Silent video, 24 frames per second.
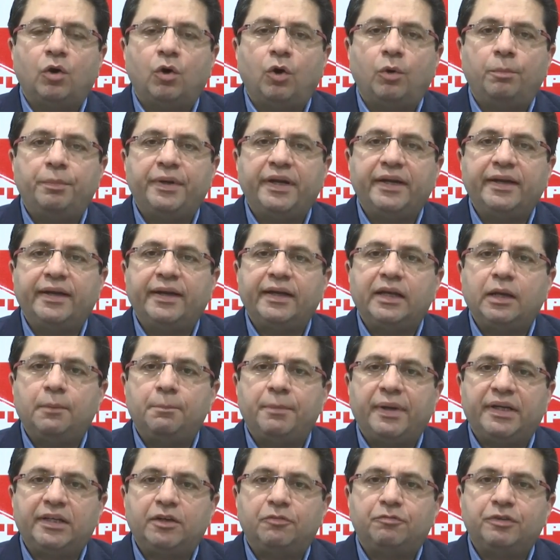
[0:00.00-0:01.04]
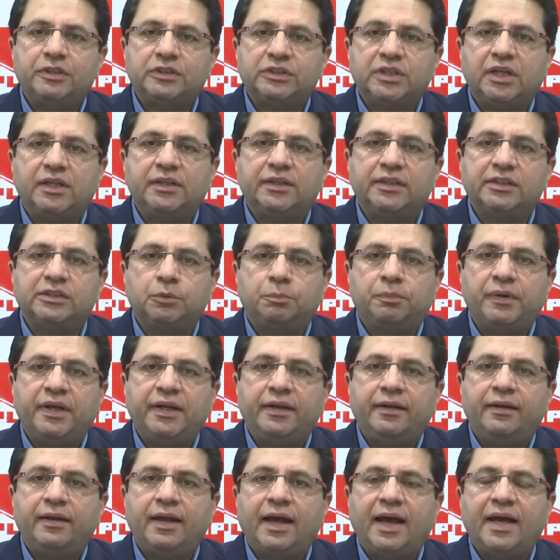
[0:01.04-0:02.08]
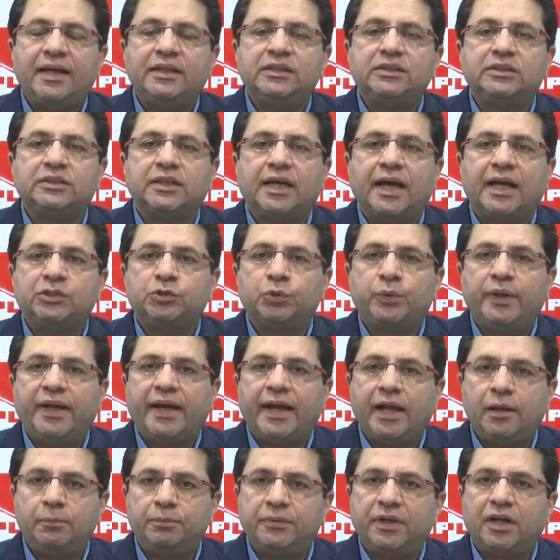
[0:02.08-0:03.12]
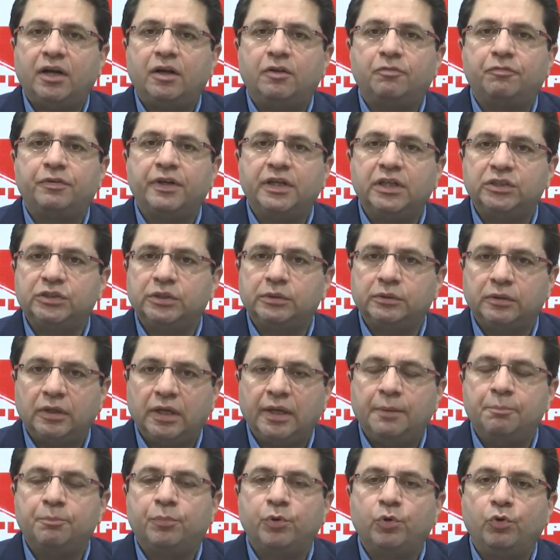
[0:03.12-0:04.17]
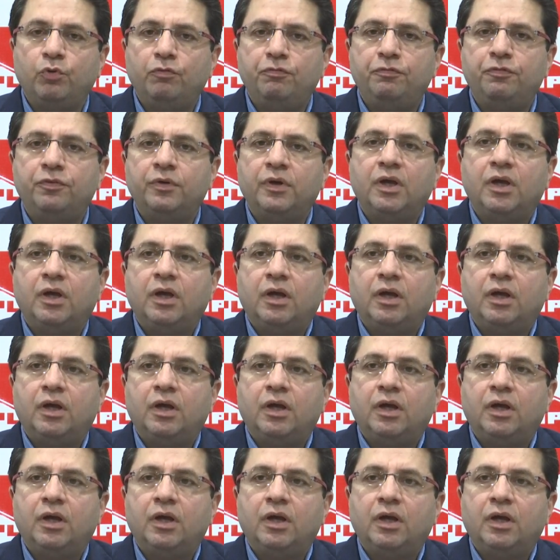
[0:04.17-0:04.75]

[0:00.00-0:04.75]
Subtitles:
or bringing in a better fiscal discipline, has actually helped our figures improve.